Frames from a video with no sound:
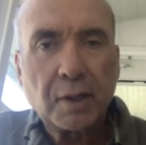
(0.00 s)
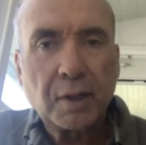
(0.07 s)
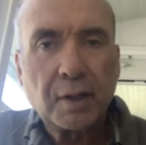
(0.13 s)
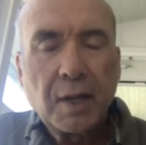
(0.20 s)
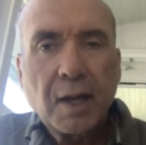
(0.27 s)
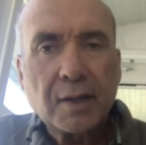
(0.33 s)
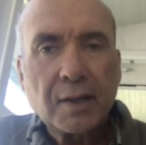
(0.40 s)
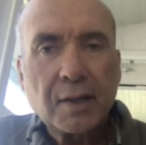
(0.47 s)

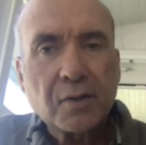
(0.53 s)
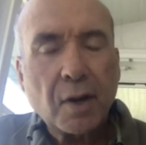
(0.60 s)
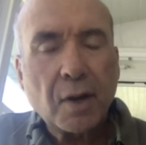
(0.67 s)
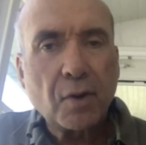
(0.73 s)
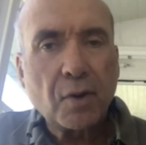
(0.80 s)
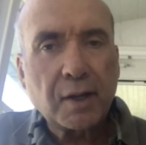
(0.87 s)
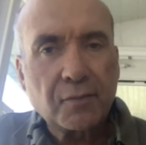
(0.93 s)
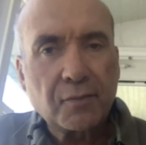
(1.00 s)
And so I
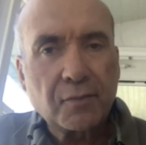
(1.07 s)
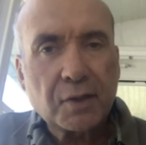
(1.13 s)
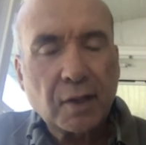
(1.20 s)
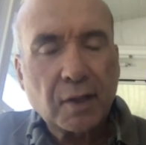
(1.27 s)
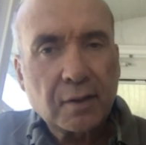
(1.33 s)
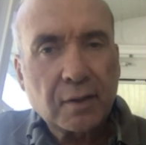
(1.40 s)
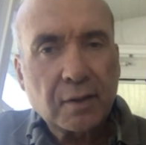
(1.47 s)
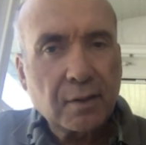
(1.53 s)
want to give just
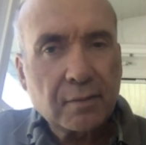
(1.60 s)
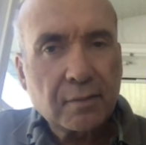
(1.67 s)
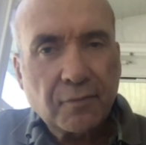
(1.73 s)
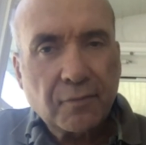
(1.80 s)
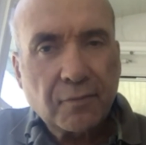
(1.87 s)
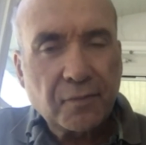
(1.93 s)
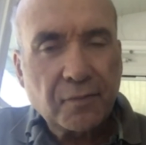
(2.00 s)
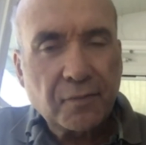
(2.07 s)
a
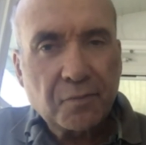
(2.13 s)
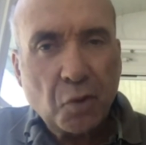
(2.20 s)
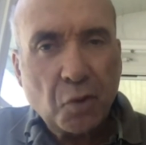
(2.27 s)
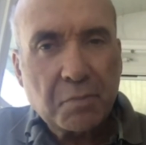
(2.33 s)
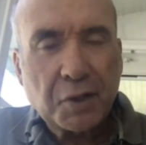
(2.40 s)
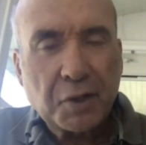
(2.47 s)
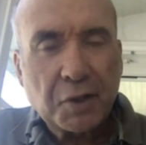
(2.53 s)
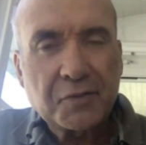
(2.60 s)
one
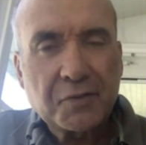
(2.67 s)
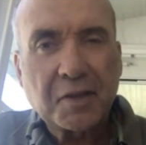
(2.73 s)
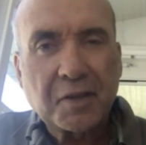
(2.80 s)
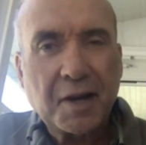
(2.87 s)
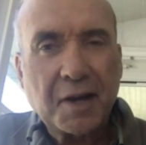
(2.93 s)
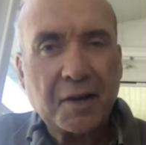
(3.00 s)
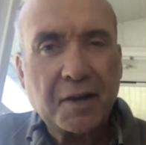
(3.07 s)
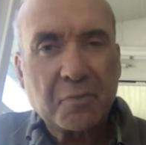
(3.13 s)
brief
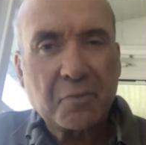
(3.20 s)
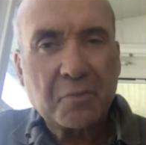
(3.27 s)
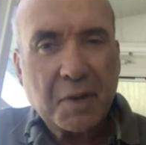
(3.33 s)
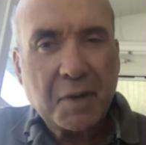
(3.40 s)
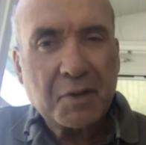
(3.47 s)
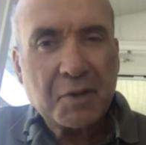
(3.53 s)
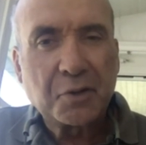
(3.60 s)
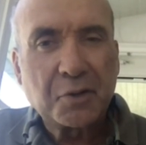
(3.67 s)
slide or
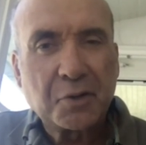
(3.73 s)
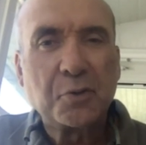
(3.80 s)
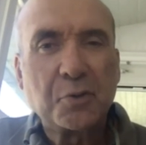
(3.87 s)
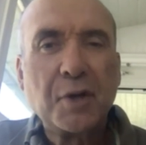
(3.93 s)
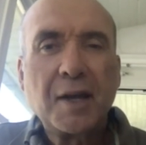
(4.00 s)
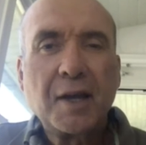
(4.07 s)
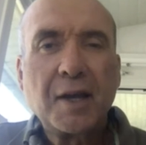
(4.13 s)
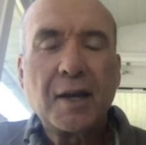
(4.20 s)
maybe two
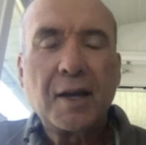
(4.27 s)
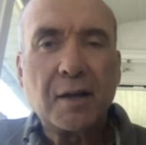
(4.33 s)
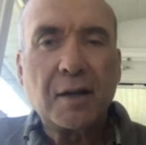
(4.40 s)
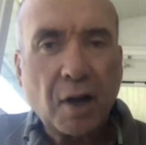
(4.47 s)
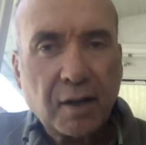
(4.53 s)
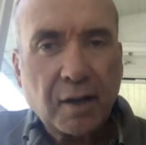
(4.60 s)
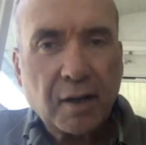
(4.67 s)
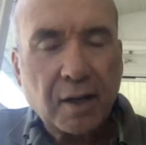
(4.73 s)
um,
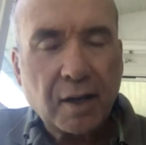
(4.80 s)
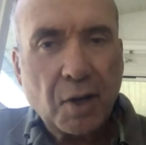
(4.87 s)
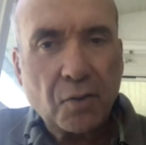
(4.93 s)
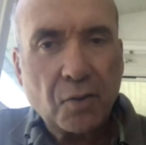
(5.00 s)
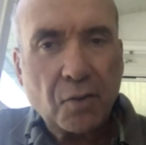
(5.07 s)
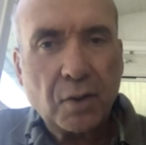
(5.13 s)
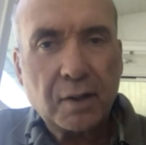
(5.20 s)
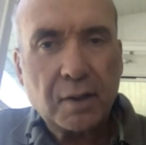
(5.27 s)
talking about
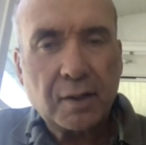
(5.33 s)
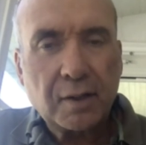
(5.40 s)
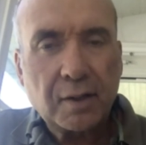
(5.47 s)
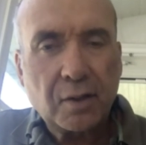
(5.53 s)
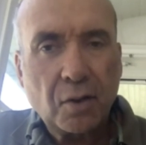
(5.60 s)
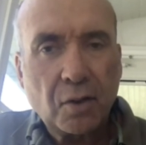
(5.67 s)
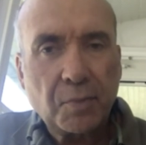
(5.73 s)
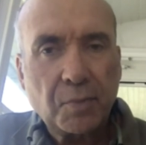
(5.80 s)
what
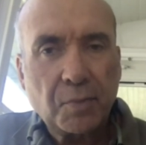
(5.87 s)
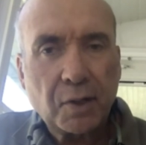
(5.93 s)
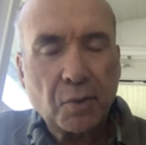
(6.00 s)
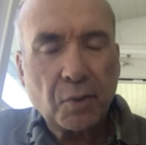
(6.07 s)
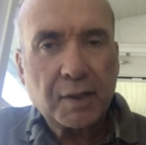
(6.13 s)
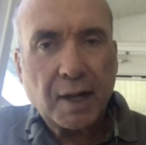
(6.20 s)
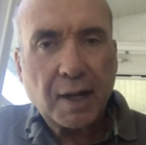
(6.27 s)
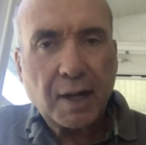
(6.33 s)

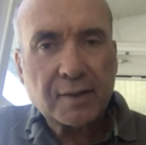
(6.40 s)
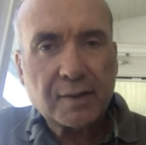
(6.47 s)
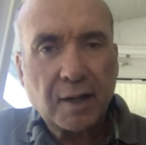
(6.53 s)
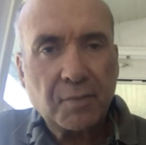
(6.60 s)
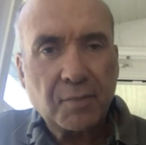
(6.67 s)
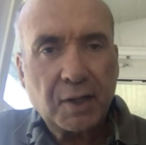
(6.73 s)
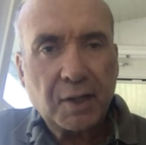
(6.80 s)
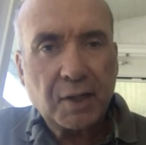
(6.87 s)
what
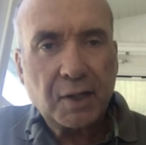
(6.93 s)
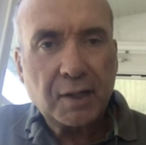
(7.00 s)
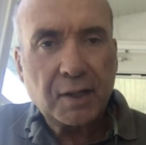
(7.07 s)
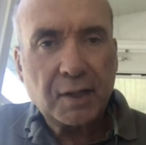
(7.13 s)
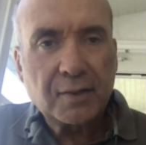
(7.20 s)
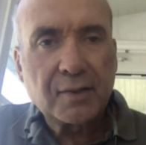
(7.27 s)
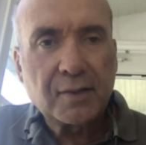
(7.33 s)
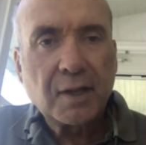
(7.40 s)
taxonomy
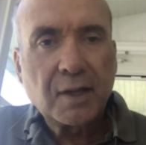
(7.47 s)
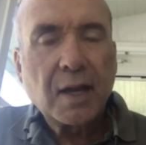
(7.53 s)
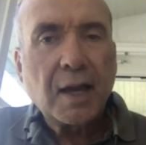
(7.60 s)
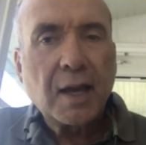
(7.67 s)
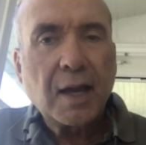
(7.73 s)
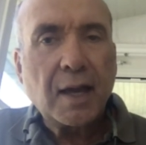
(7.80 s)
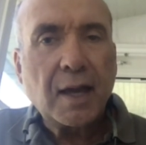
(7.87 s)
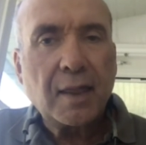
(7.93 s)
is,
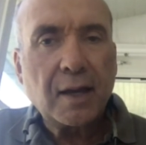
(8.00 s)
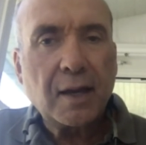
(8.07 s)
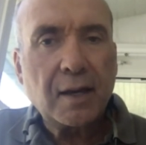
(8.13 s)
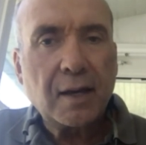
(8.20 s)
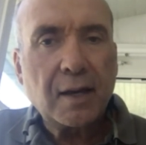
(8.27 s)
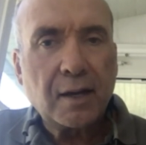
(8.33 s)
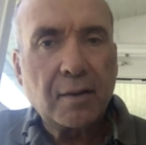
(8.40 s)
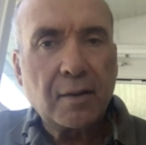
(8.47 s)
and then
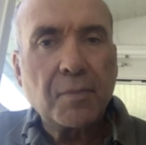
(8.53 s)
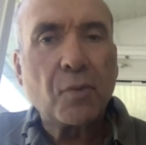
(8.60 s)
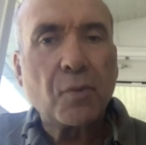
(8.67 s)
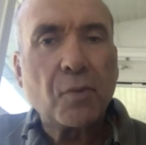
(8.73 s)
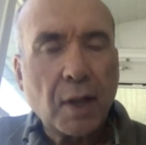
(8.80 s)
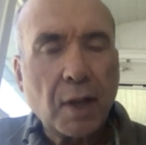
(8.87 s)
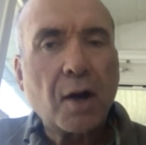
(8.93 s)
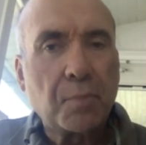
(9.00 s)
um, it will
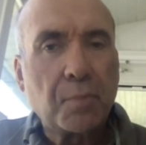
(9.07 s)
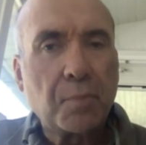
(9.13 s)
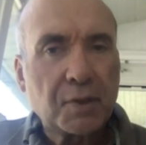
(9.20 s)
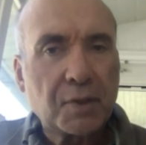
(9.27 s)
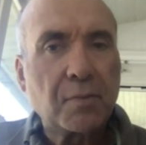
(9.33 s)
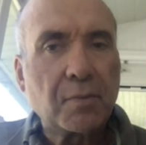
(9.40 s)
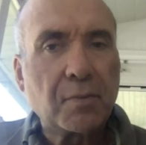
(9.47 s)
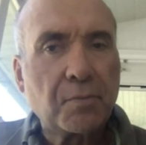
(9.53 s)
help us
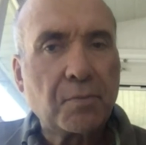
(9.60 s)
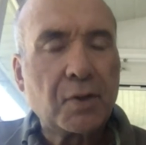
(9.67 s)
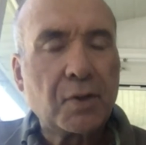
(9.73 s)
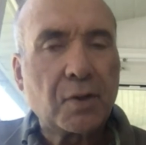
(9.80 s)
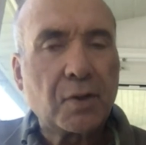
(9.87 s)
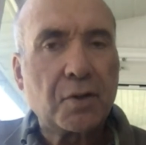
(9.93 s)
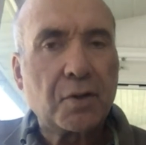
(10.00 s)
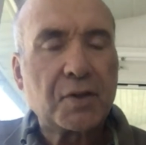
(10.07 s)
to, to
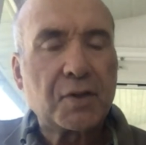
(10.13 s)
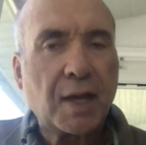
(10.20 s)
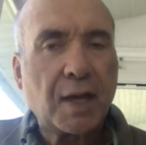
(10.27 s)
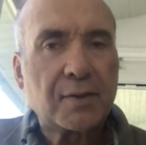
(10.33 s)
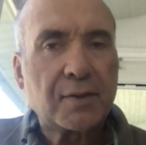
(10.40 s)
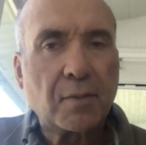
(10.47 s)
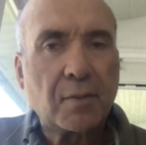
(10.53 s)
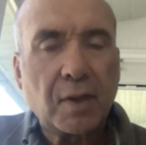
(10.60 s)

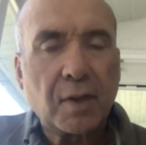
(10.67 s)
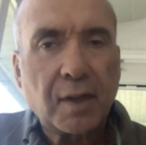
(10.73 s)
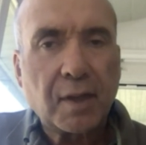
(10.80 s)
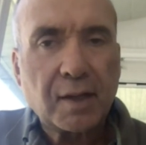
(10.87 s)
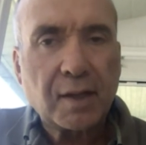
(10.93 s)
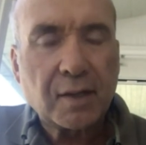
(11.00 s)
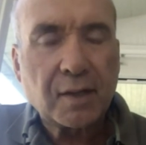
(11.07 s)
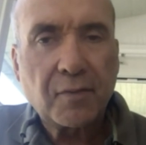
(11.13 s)
understand some of the
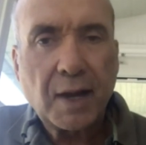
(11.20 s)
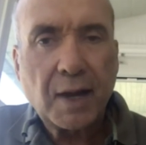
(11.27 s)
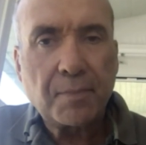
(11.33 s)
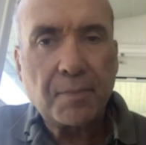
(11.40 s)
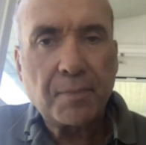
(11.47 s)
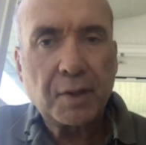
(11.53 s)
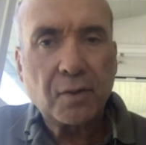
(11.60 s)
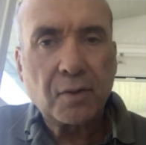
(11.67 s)
things that have
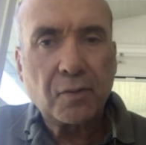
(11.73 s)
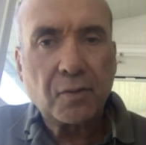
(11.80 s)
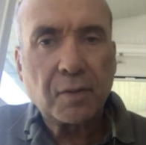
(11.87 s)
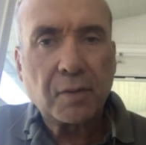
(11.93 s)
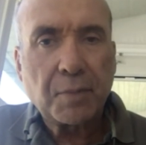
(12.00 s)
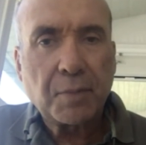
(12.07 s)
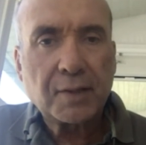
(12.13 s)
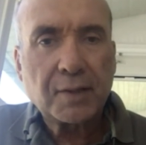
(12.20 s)
happened over the
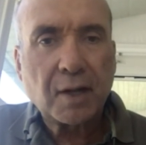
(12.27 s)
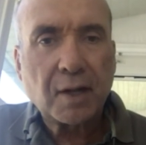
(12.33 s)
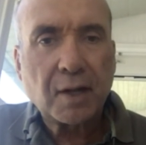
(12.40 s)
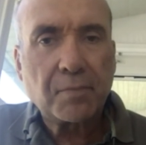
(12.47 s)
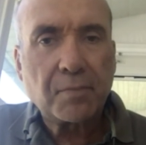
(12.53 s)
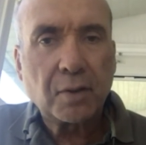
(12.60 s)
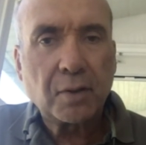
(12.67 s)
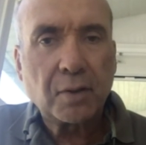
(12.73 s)
past
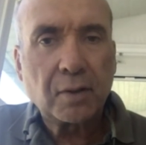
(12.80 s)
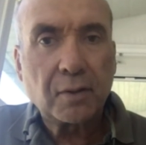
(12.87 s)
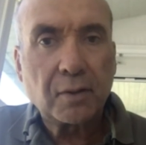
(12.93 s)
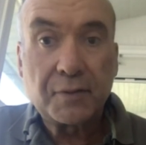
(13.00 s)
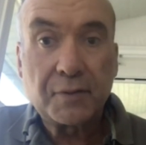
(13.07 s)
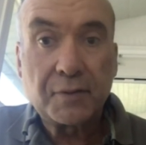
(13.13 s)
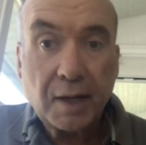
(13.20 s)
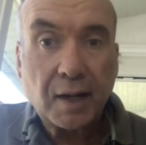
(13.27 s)
couple of
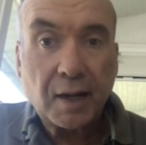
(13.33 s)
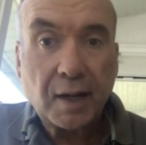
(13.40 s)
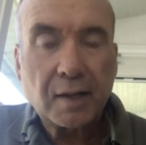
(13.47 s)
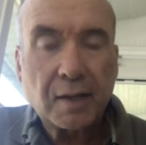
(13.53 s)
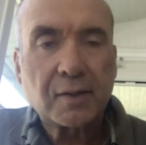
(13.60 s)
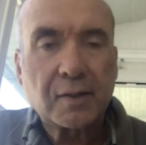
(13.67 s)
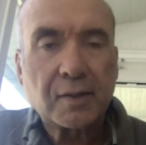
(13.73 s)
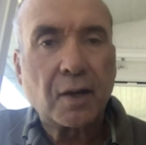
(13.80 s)
decades
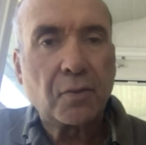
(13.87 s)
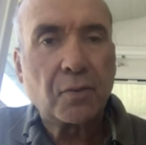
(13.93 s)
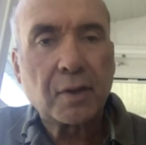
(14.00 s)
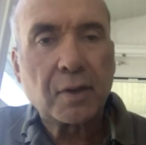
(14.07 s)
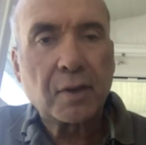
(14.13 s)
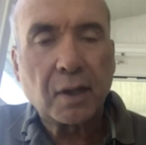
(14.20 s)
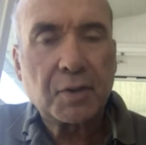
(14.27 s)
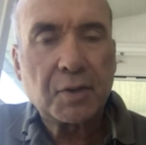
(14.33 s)
now with the
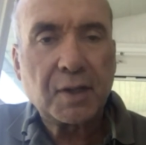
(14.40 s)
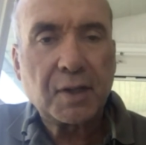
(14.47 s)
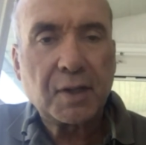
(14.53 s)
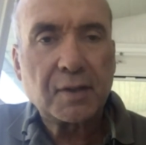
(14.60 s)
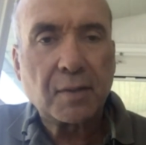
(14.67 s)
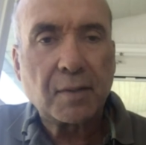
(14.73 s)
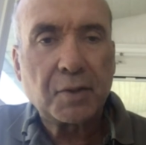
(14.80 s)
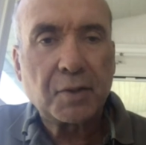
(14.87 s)
Lyme
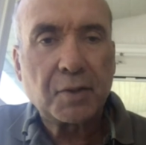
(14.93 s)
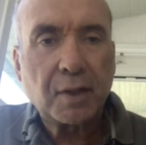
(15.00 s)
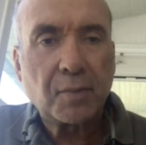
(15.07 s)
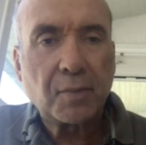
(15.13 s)
disease epidemic.